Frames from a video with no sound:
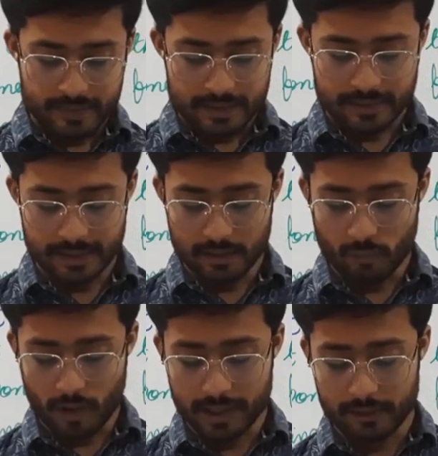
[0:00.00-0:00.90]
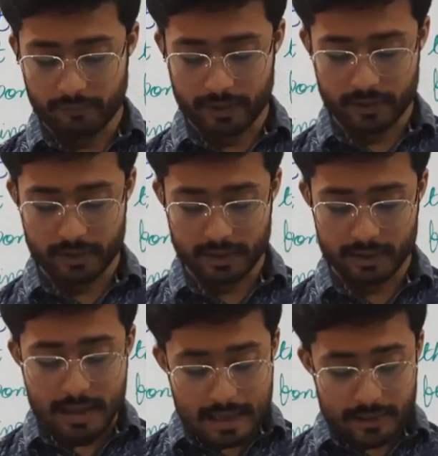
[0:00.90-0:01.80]
See here, what it functions:
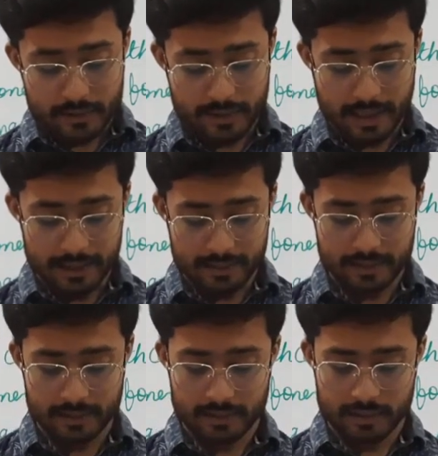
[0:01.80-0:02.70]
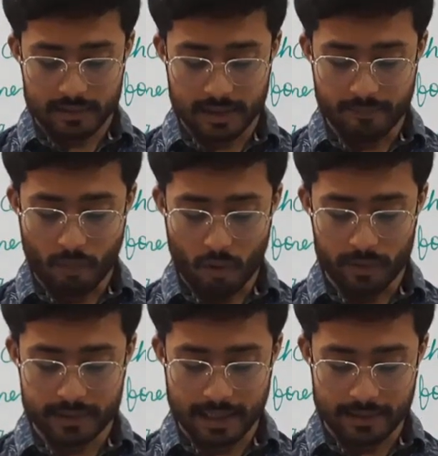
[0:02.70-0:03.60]
strengthens the
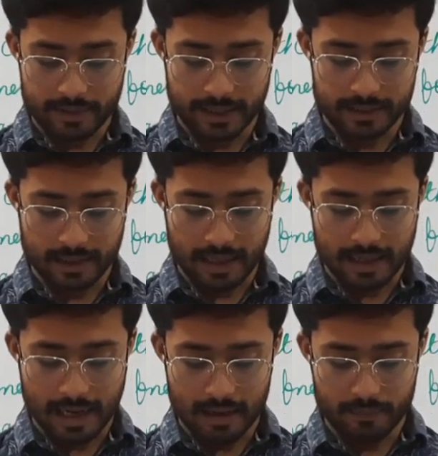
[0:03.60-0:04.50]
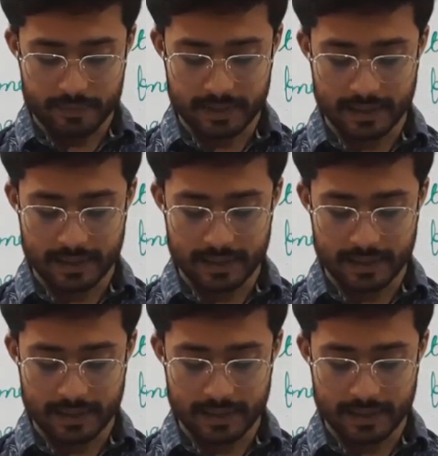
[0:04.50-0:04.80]
bones and teeth and helps